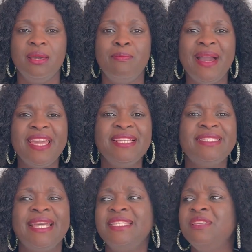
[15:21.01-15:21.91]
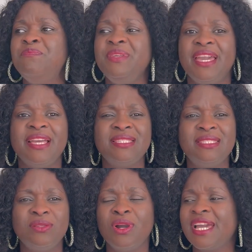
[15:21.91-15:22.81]
Buying teddy bears,
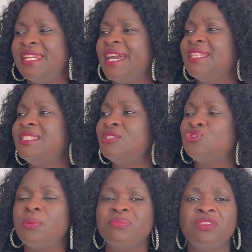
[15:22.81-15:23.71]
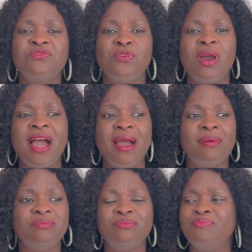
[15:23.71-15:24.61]
organizing something for her,